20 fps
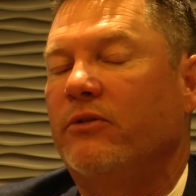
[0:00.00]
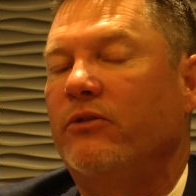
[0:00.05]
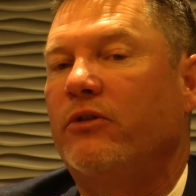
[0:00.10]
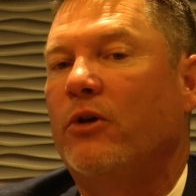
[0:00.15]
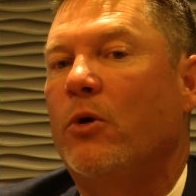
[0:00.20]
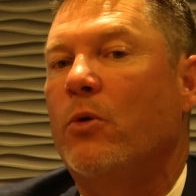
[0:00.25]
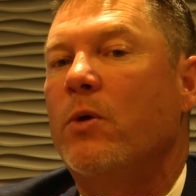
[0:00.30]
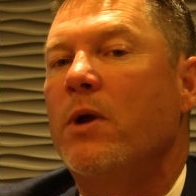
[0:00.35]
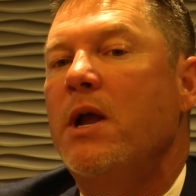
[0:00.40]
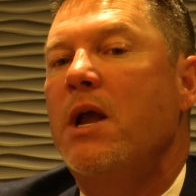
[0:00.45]

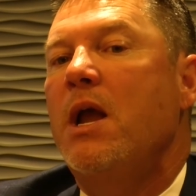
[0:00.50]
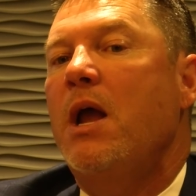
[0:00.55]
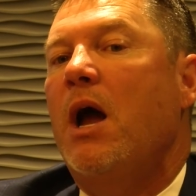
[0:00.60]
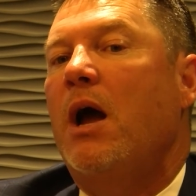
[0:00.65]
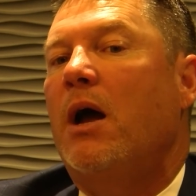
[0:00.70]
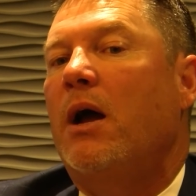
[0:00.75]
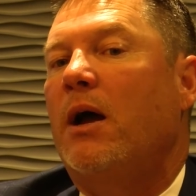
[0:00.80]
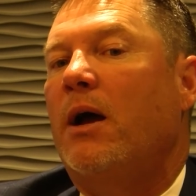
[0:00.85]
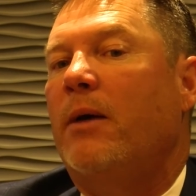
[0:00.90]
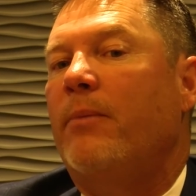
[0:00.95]
So
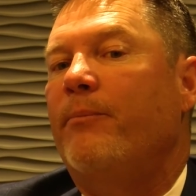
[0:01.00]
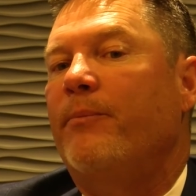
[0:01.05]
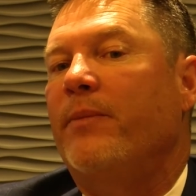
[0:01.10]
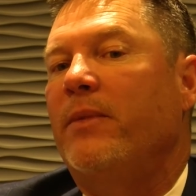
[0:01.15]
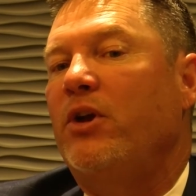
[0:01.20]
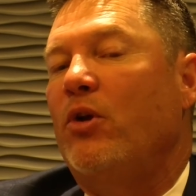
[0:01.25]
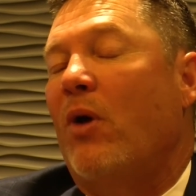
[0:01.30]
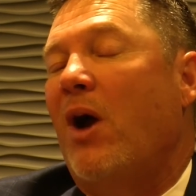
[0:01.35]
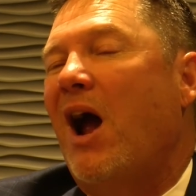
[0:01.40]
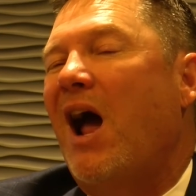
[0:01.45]

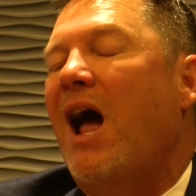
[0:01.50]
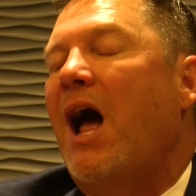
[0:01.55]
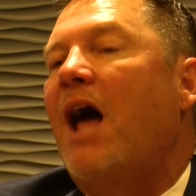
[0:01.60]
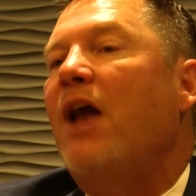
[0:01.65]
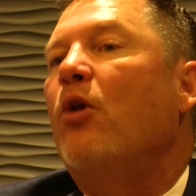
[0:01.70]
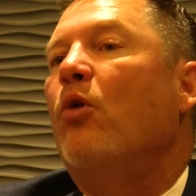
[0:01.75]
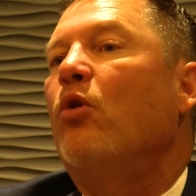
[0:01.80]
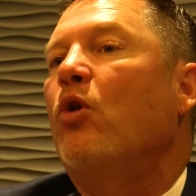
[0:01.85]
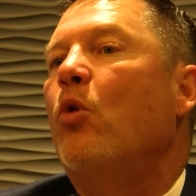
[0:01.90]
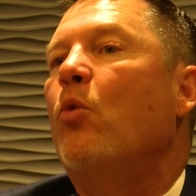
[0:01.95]
I
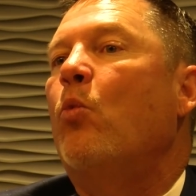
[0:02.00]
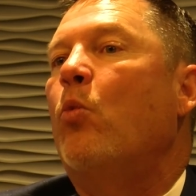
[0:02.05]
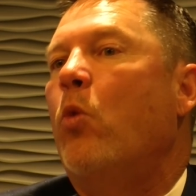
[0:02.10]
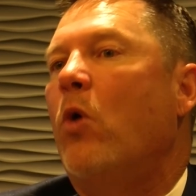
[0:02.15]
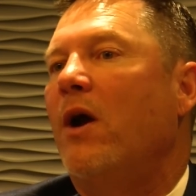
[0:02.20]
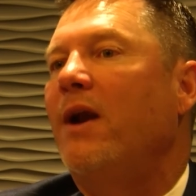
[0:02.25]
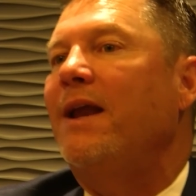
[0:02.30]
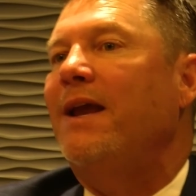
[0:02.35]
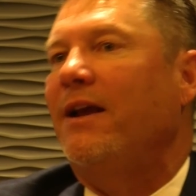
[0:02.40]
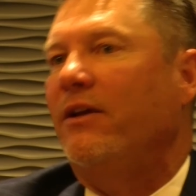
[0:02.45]
don't know
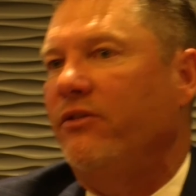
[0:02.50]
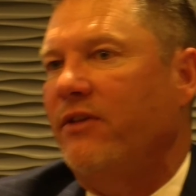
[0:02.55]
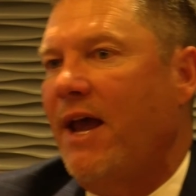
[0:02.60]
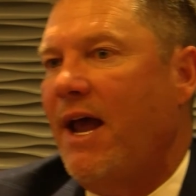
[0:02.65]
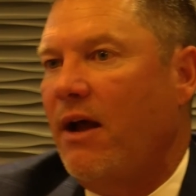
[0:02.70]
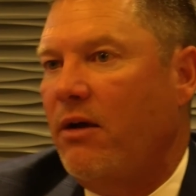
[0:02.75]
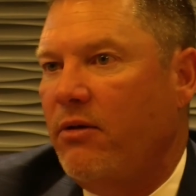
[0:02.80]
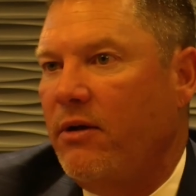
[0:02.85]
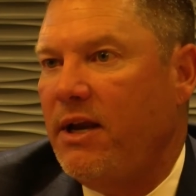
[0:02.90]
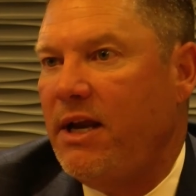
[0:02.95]
what
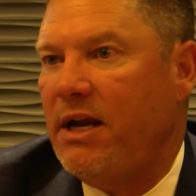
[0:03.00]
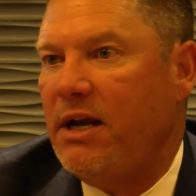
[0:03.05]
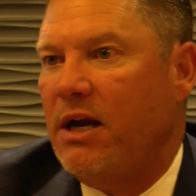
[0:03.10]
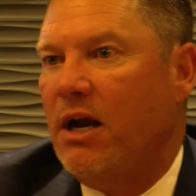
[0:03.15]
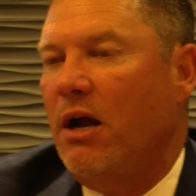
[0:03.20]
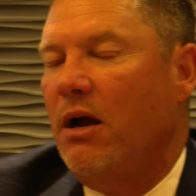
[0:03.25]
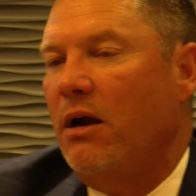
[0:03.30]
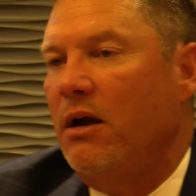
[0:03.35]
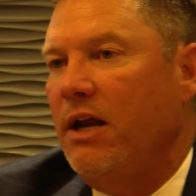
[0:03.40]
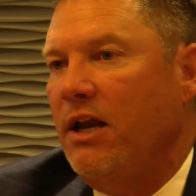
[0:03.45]
exactly
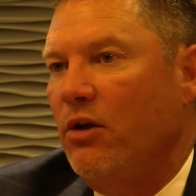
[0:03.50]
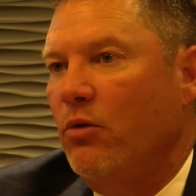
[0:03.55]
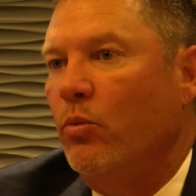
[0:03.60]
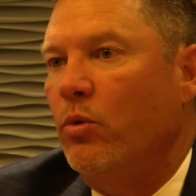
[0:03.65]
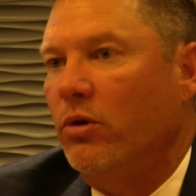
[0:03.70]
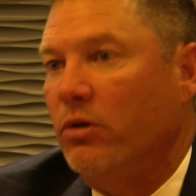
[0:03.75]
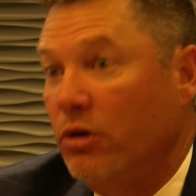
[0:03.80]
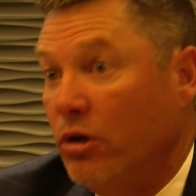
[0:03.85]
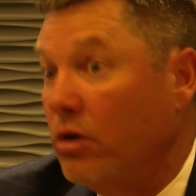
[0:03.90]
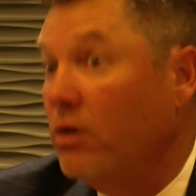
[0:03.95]
it
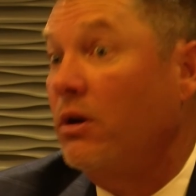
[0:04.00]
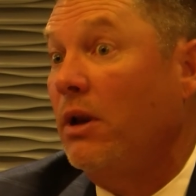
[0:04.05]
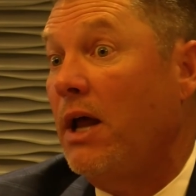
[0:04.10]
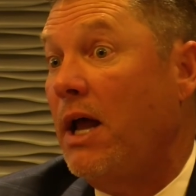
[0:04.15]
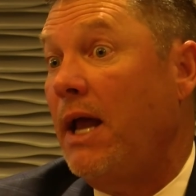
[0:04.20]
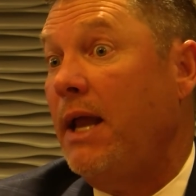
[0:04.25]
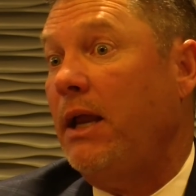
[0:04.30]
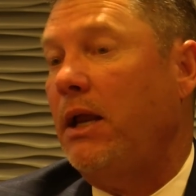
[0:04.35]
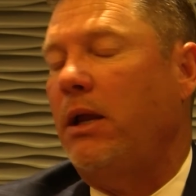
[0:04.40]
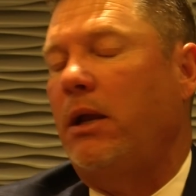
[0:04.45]
will look
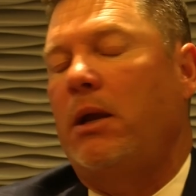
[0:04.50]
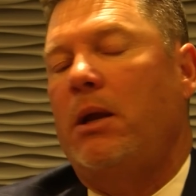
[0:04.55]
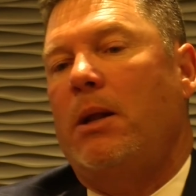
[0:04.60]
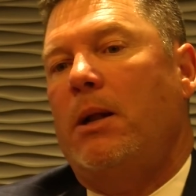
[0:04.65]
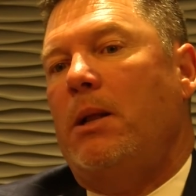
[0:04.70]
like.